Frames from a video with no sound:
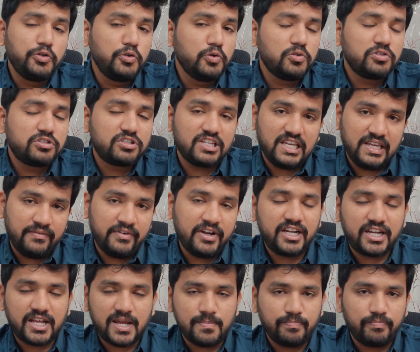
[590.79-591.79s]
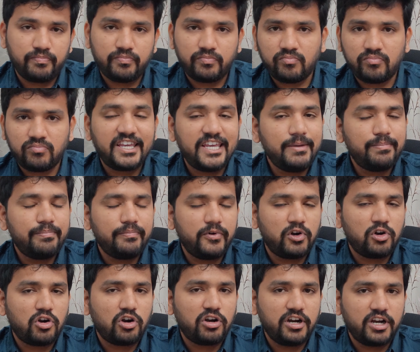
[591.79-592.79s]
use event time, keep
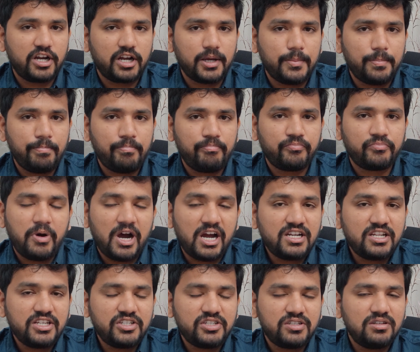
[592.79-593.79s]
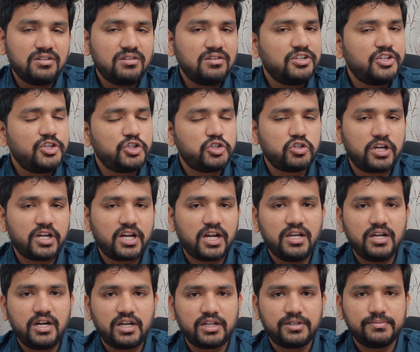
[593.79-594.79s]
raw data, partition
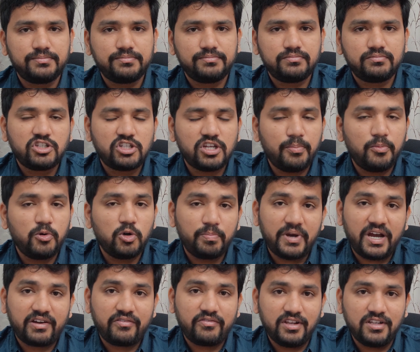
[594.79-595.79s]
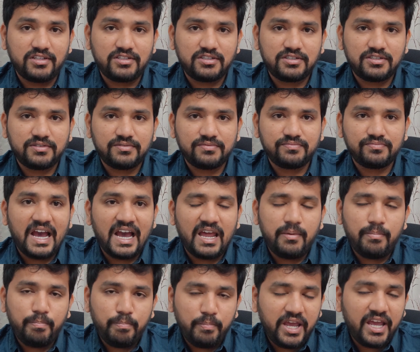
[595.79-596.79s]
historical data, support backfills,
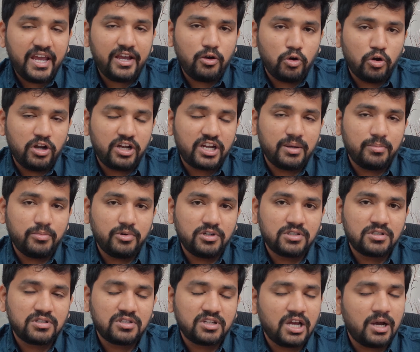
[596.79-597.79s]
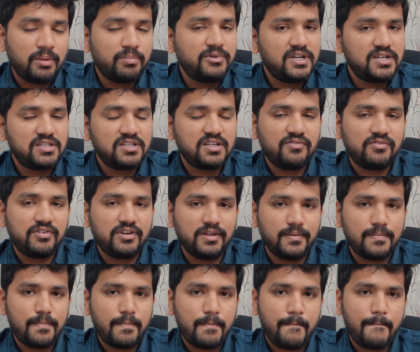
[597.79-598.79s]
and make goal tables update
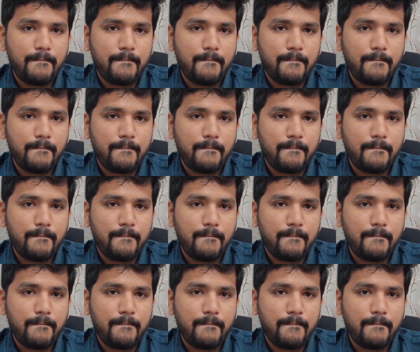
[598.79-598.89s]
safely.